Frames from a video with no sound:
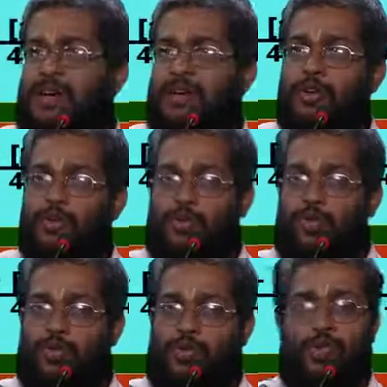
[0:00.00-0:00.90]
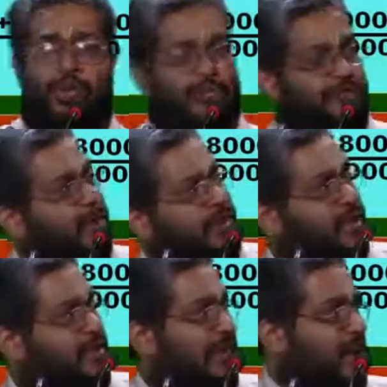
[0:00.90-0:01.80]
2 crores
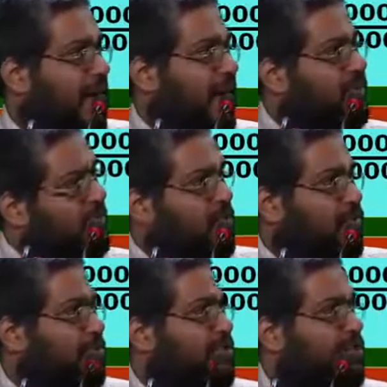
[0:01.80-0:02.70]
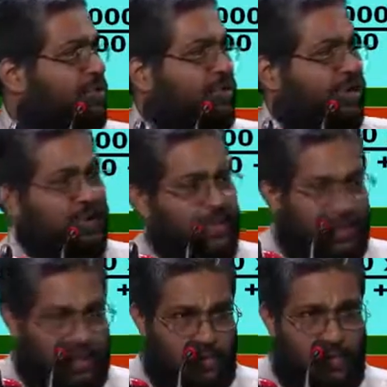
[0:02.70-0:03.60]
43 lakhs. That's a question, no?
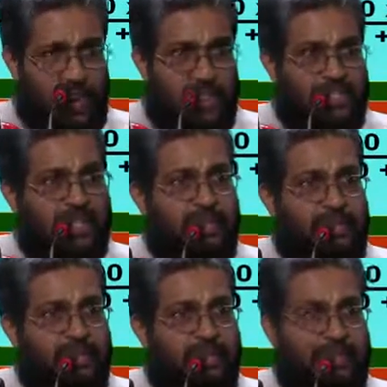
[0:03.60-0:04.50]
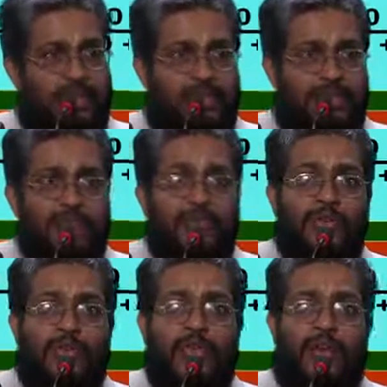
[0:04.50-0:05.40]
Then how additional wealth becomes
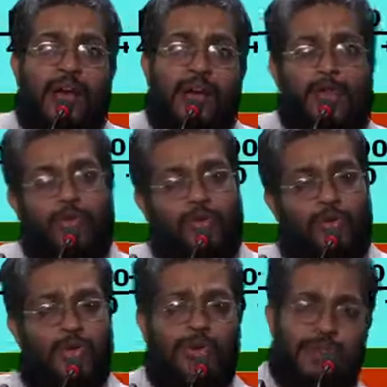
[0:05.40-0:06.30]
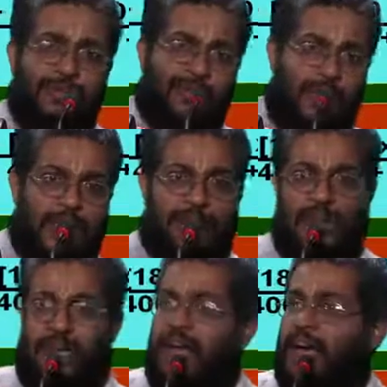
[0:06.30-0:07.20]
2 crores
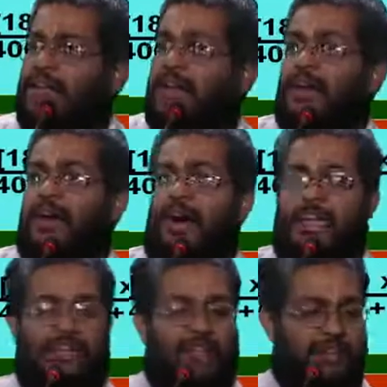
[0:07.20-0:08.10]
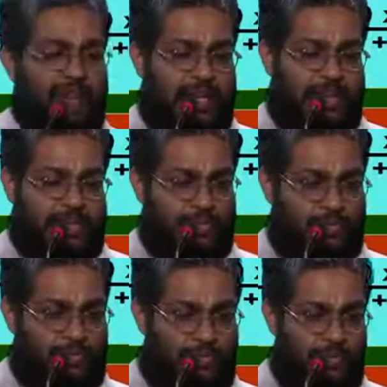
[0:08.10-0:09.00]
43 lakhs. Additional wealth became
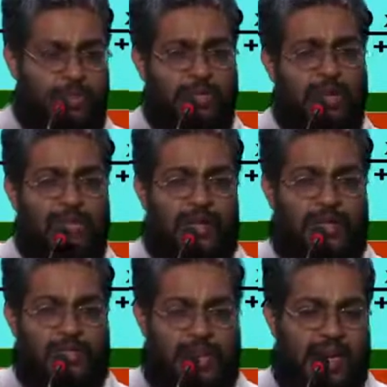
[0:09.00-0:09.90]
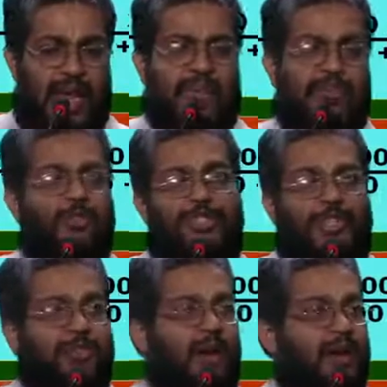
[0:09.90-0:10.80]
2 crores 43 lakhs.
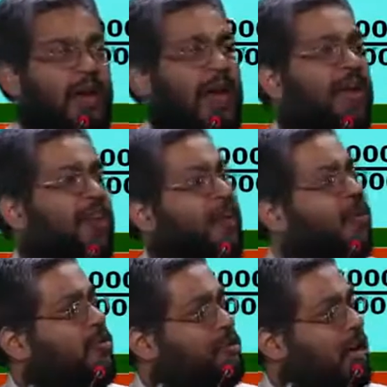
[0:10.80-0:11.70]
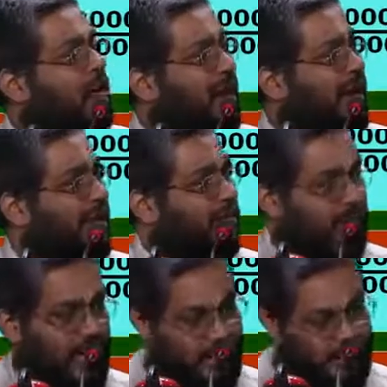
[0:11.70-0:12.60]
Question mark. Are you following my question or not?
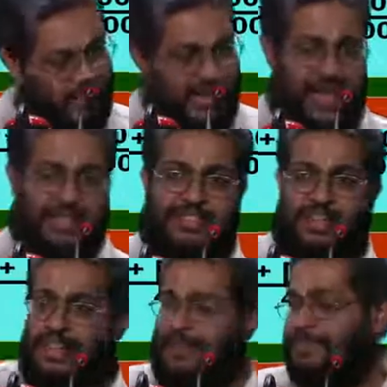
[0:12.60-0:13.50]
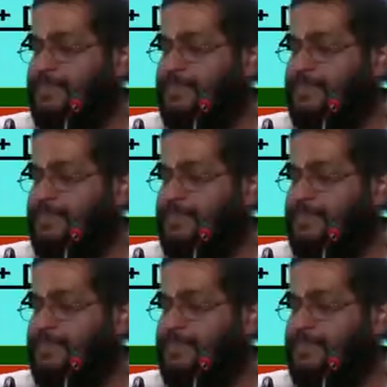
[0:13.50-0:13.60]
Write down the answer.